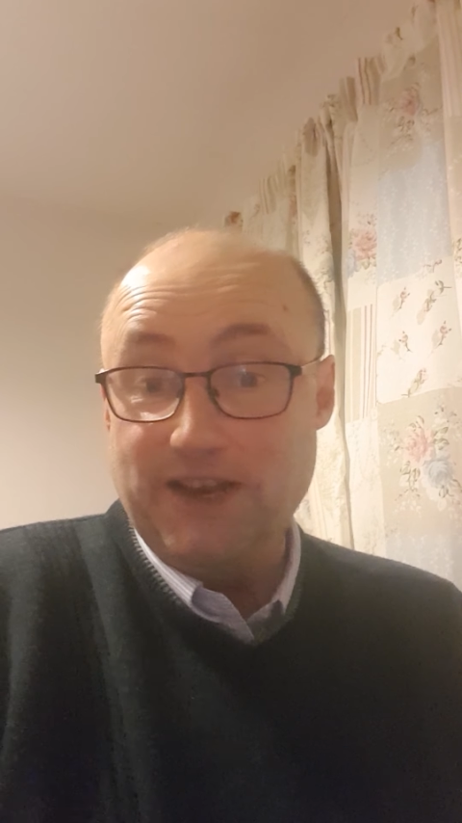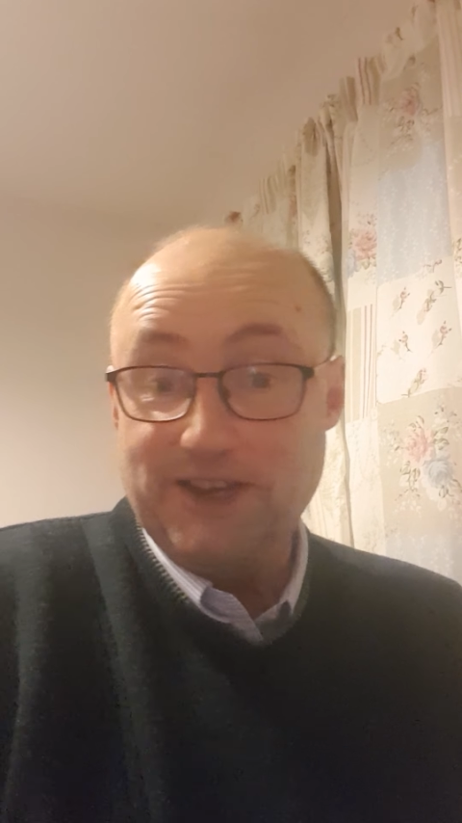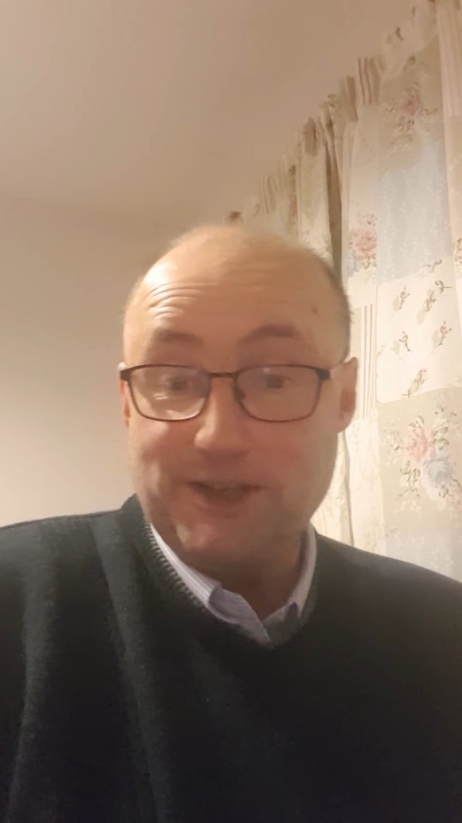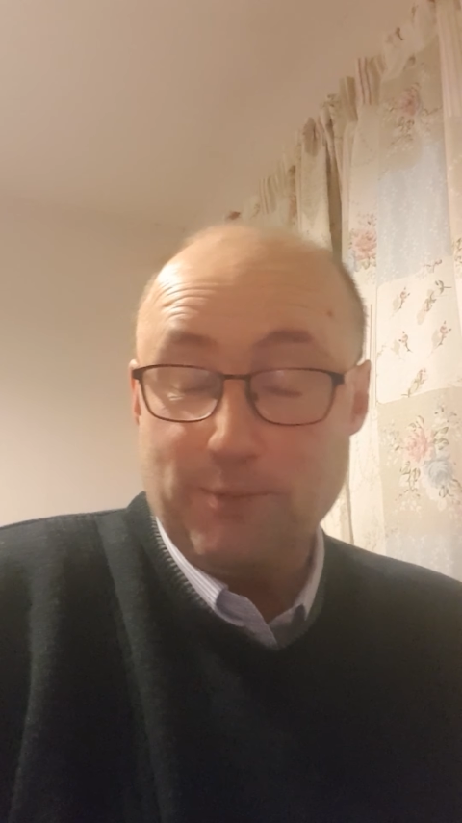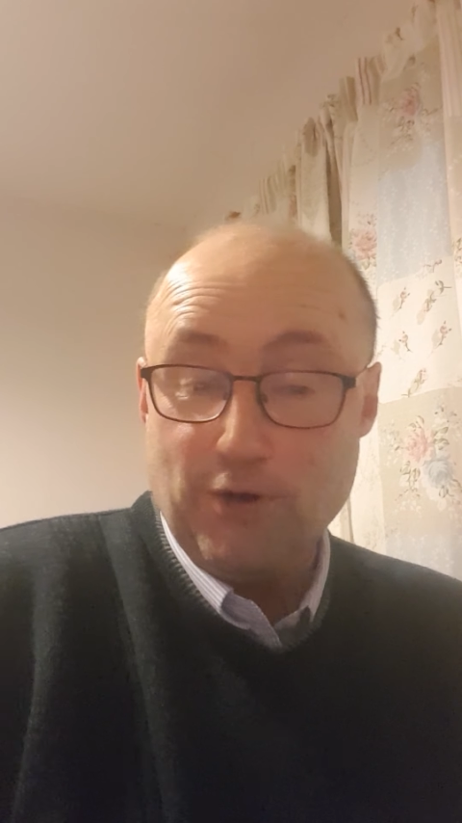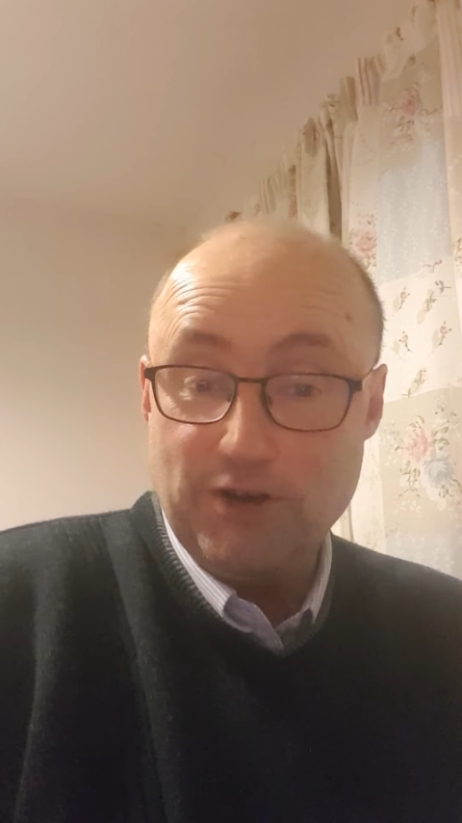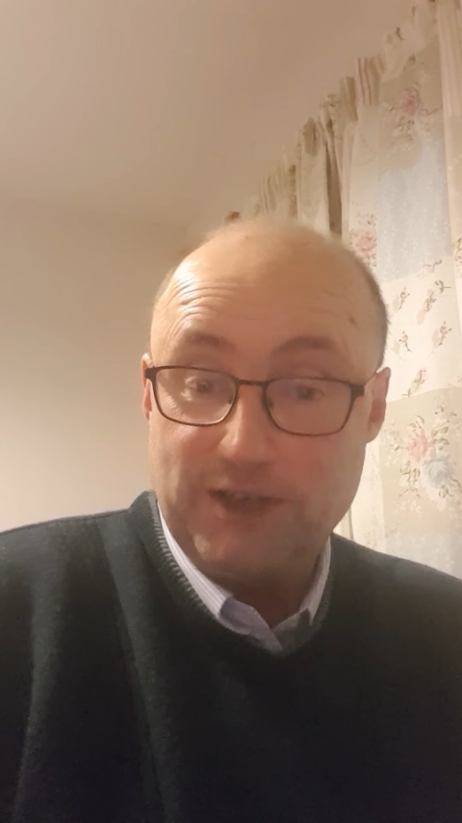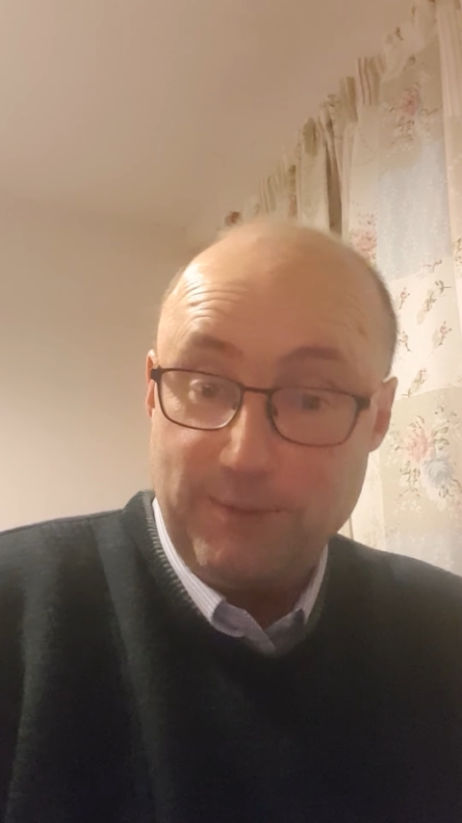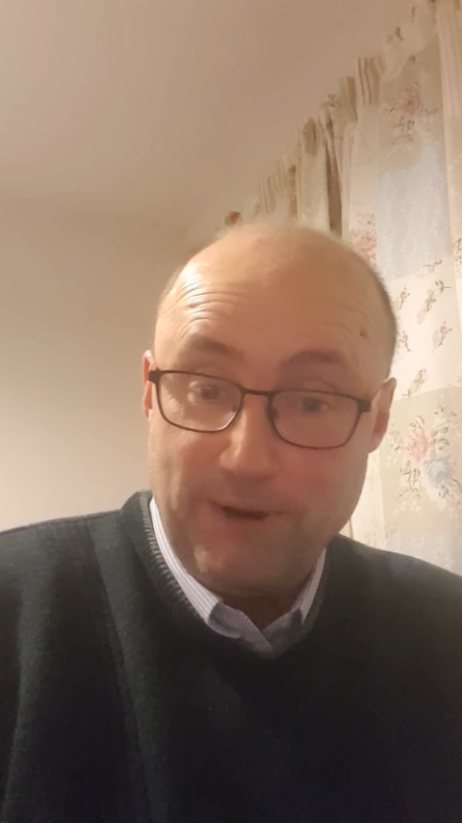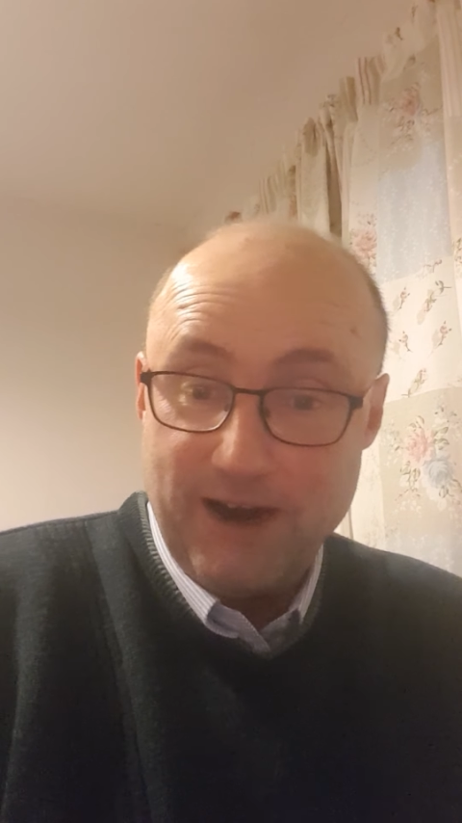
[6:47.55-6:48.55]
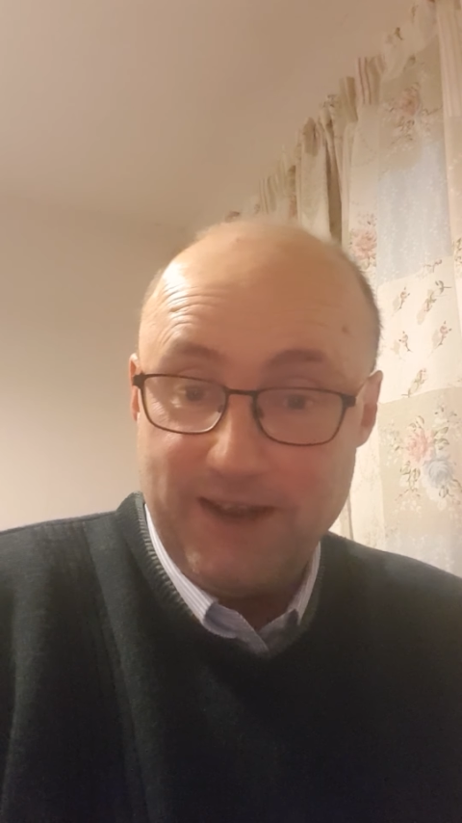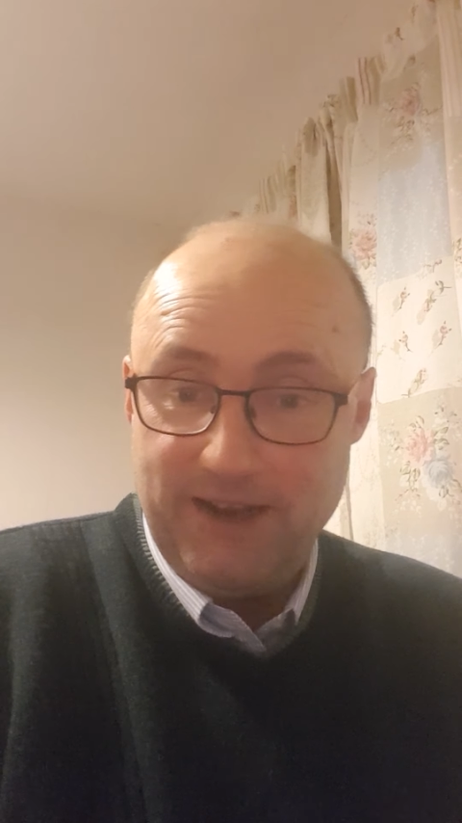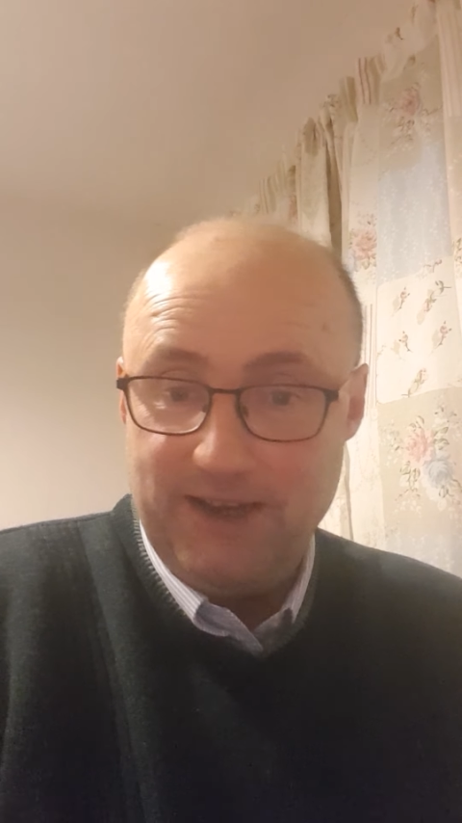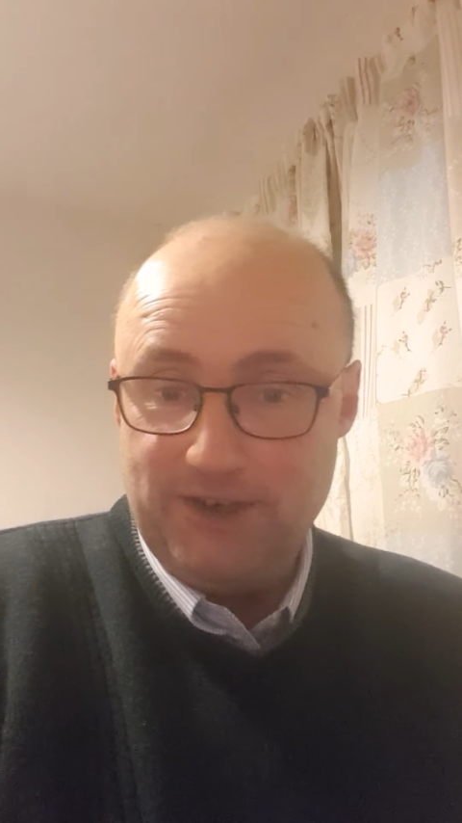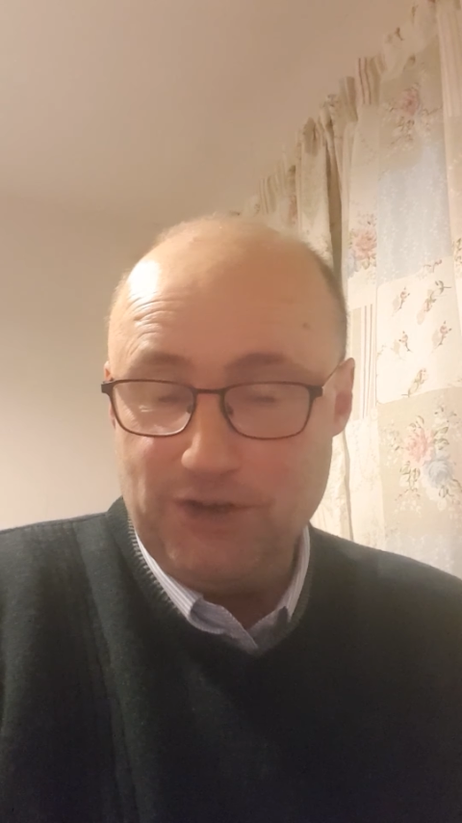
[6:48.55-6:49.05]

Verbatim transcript: disappointed by the